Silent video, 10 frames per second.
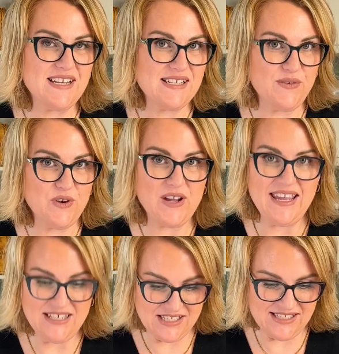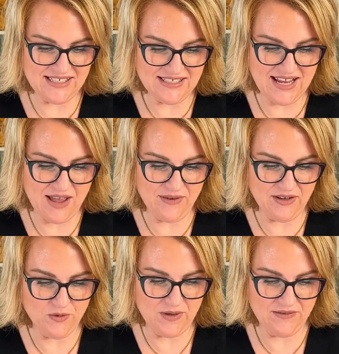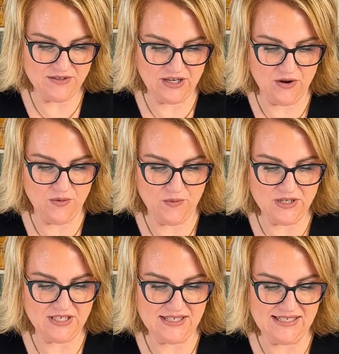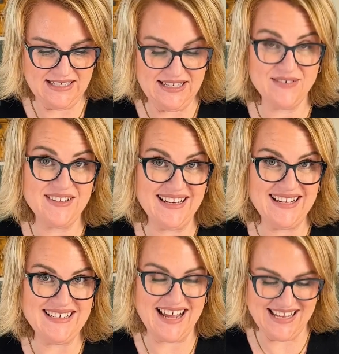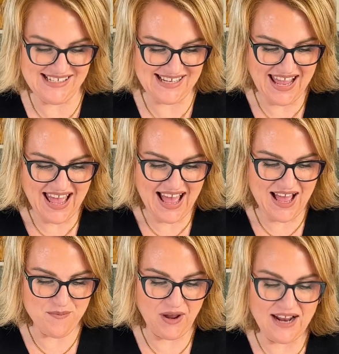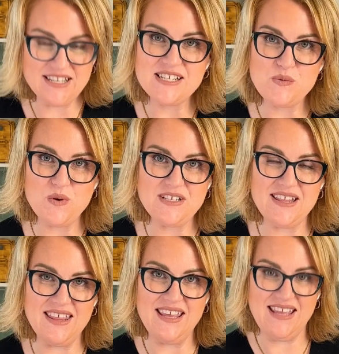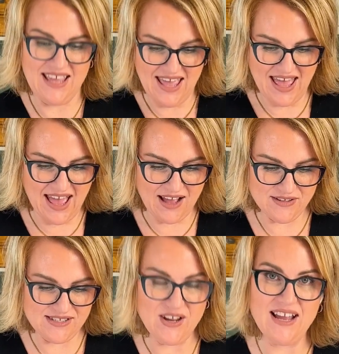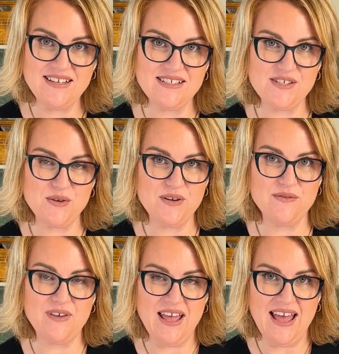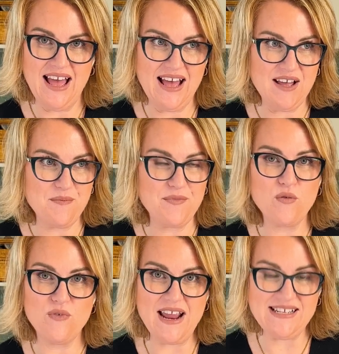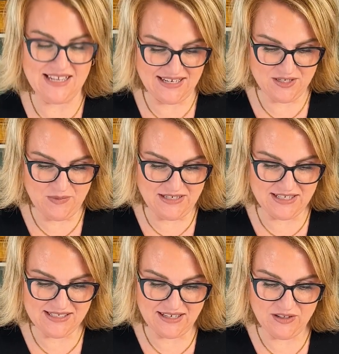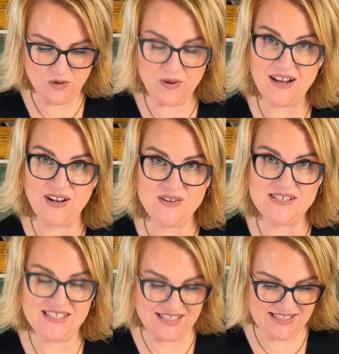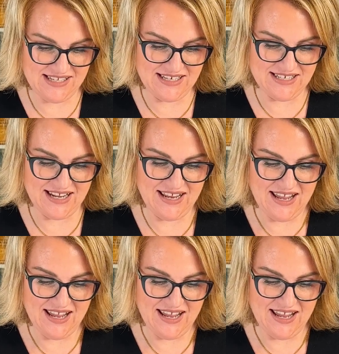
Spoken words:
is for your quiche still to have a little bit of jiggle, which this definitely does, but I just want the outside sort of raising to be just a little bit closer to the center,